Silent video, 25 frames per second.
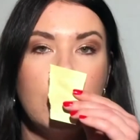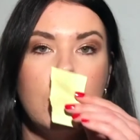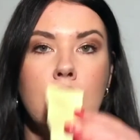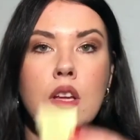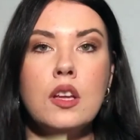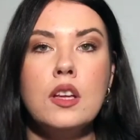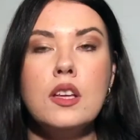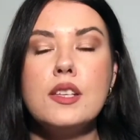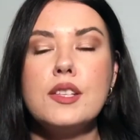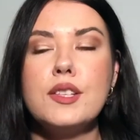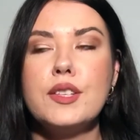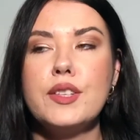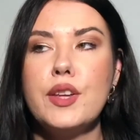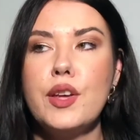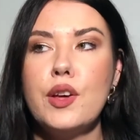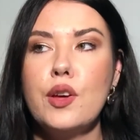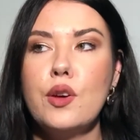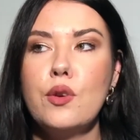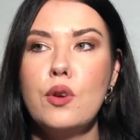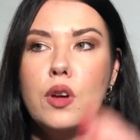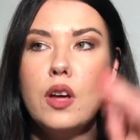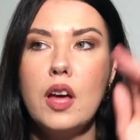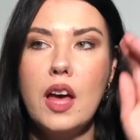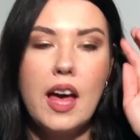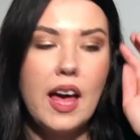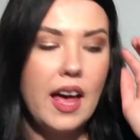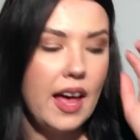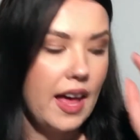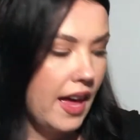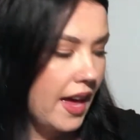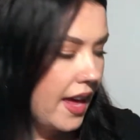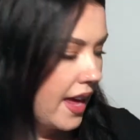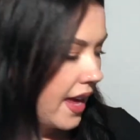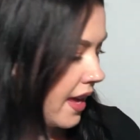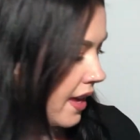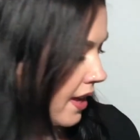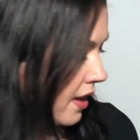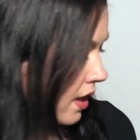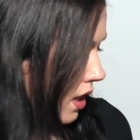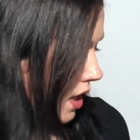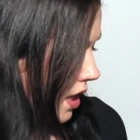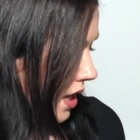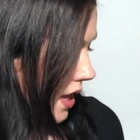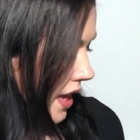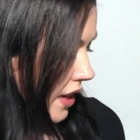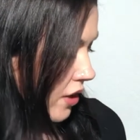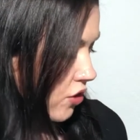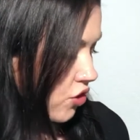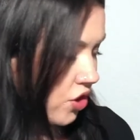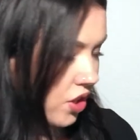So I
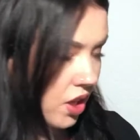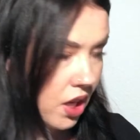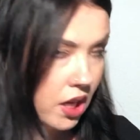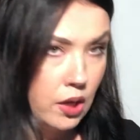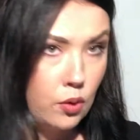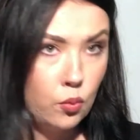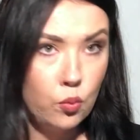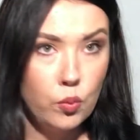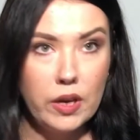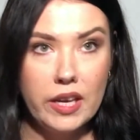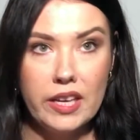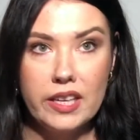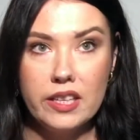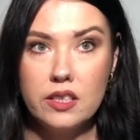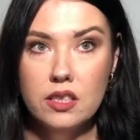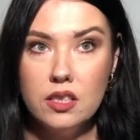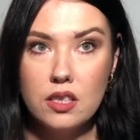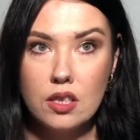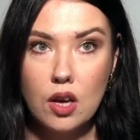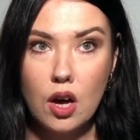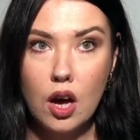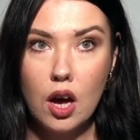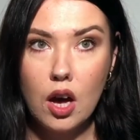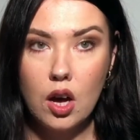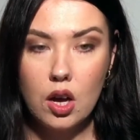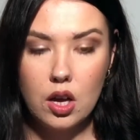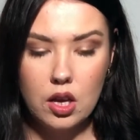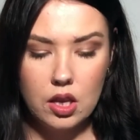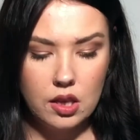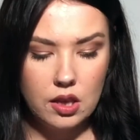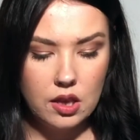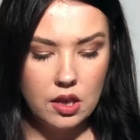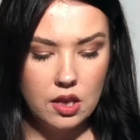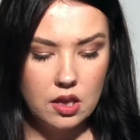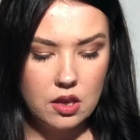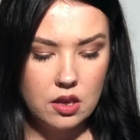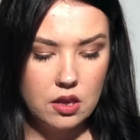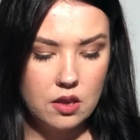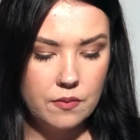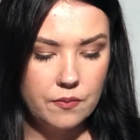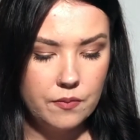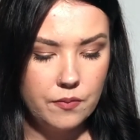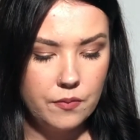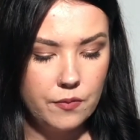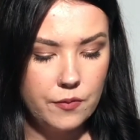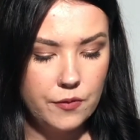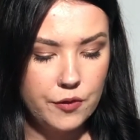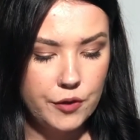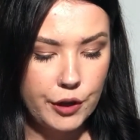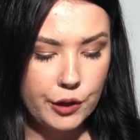actually went on
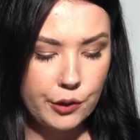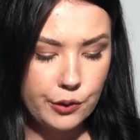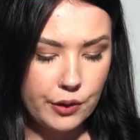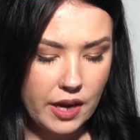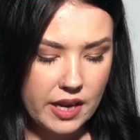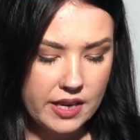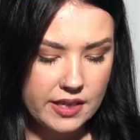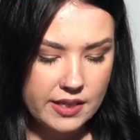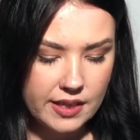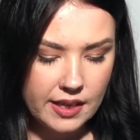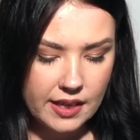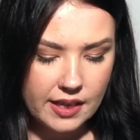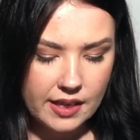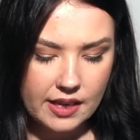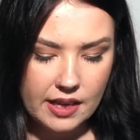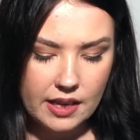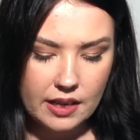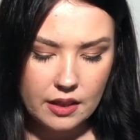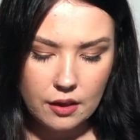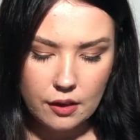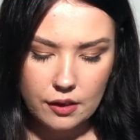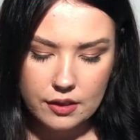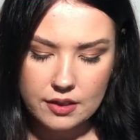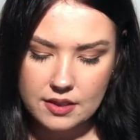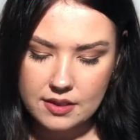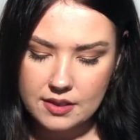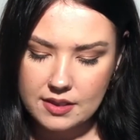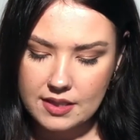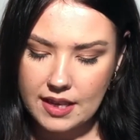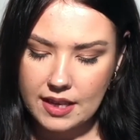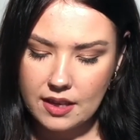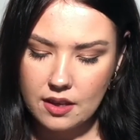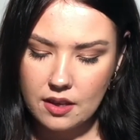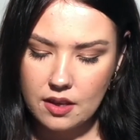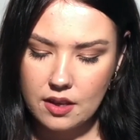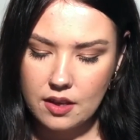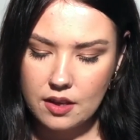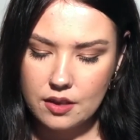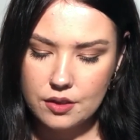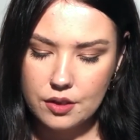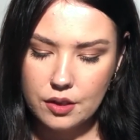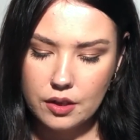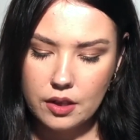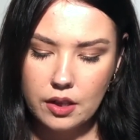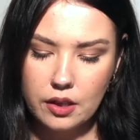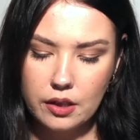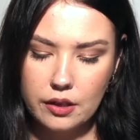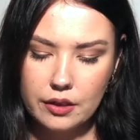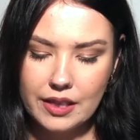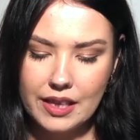Fragrantica and took a
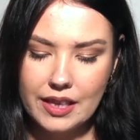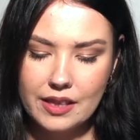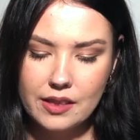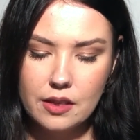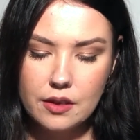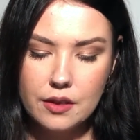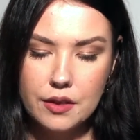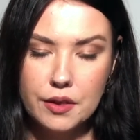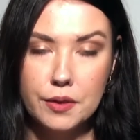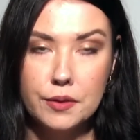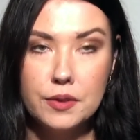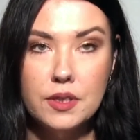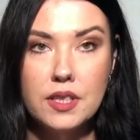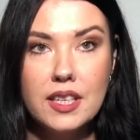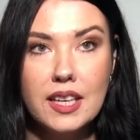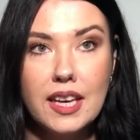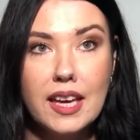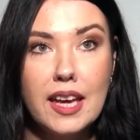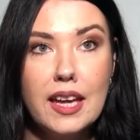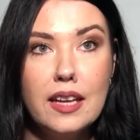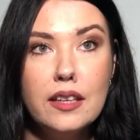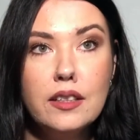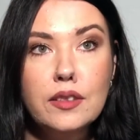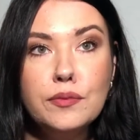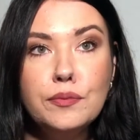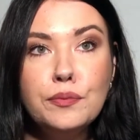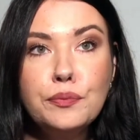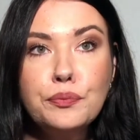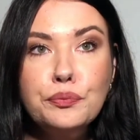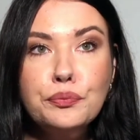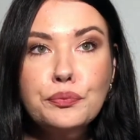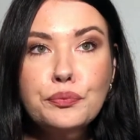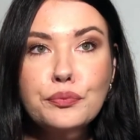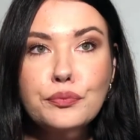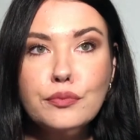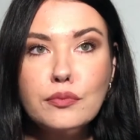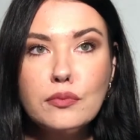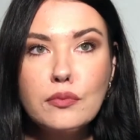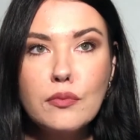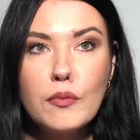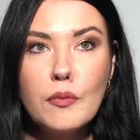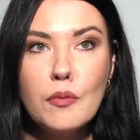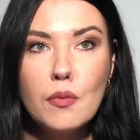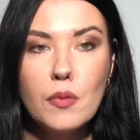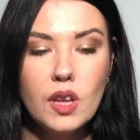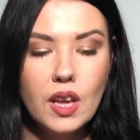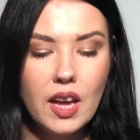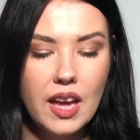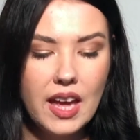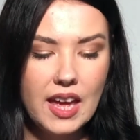look at the notes again,
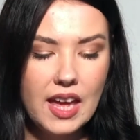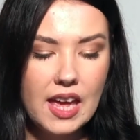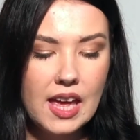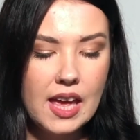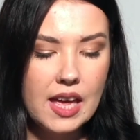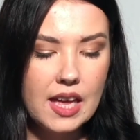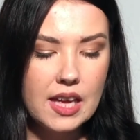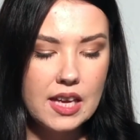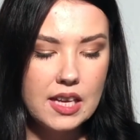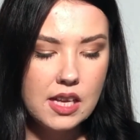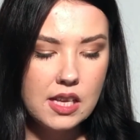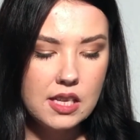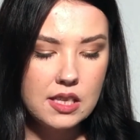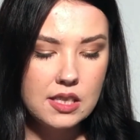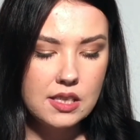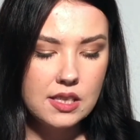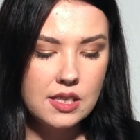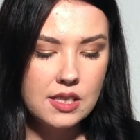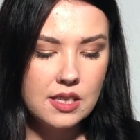and